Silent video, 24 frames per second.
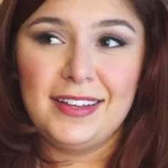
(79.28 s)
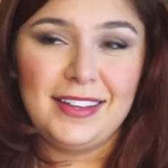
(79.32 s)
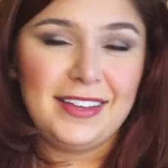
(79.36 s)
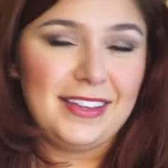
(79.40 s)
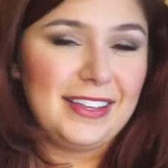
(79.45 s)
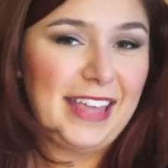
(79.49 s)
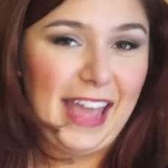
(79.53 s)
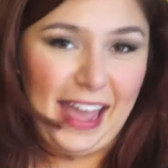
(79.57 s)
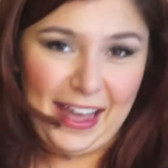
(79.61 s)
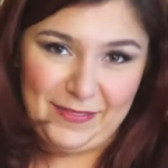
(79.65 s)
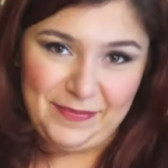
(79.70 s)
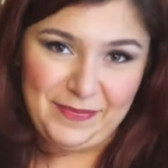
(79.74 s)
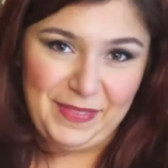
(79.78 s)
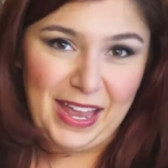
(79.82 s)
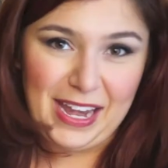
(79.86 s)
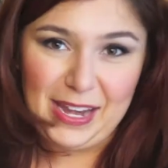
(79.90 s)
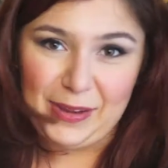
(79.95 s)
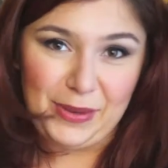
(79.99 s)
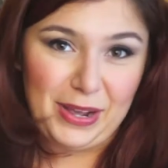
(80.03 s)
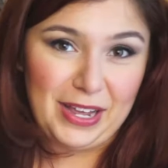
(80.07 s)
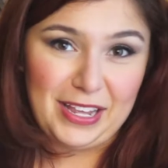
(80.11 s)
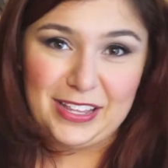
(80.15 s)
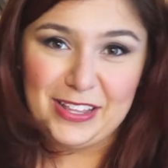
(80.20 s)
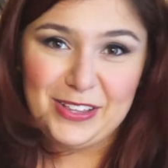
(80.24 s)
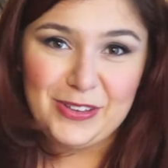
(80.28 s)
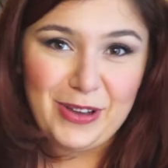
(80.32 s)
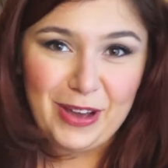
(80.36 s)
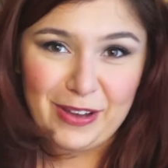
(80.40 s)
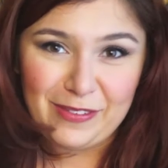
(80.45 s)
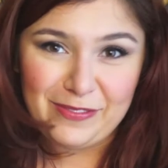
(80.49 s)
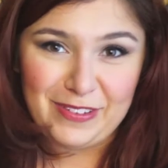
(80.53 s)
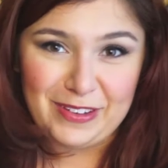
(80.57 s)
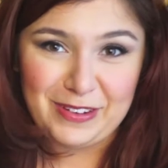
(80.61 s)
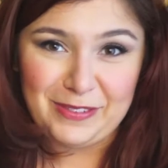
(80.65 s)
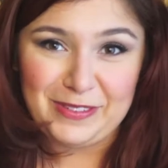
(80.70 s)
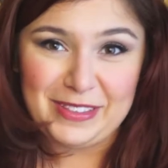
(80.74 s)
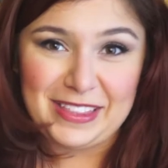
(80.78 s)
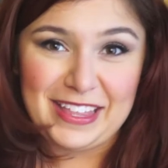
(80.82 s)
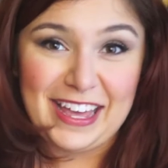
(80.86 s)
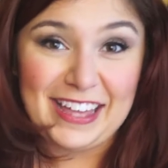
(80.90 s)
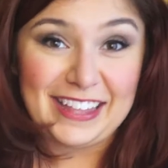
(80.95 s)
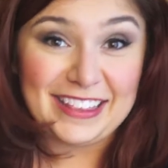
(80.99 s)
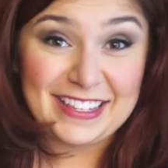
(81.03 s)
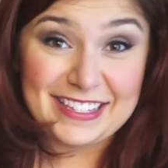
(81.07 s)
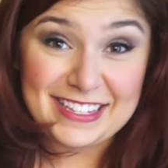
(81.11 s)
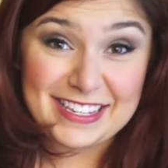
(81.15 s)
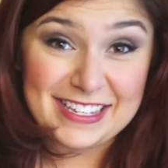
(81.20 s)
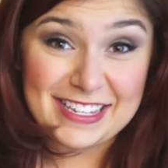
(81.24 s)
Yeah, anyway, you have fun with
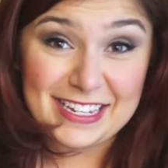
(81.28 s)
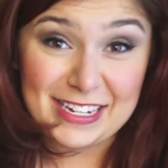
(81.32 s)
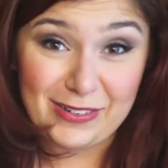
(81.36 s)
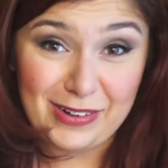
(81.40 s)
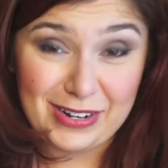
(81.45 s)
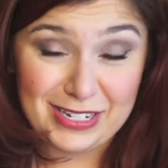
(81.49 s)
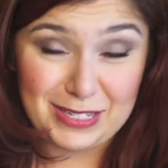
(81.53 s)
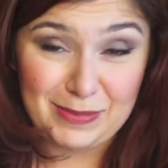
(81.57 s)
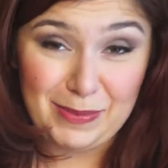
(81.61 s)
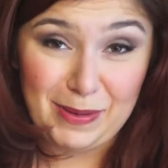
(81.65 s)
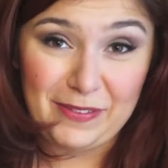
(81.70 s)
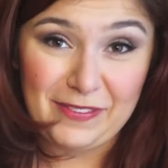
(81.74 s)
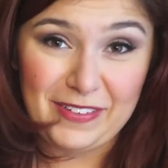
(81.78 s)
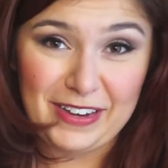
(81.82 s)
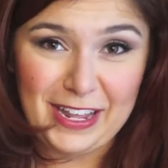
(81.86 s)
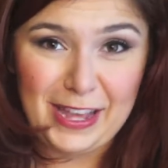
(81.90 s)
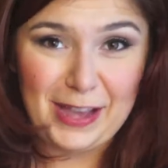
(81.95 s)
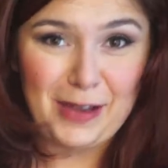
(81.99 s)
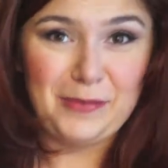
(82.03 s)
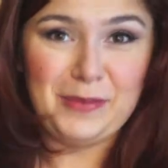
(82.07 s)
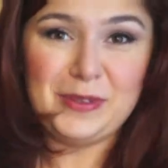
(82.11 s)
that. This isn't a recipe video,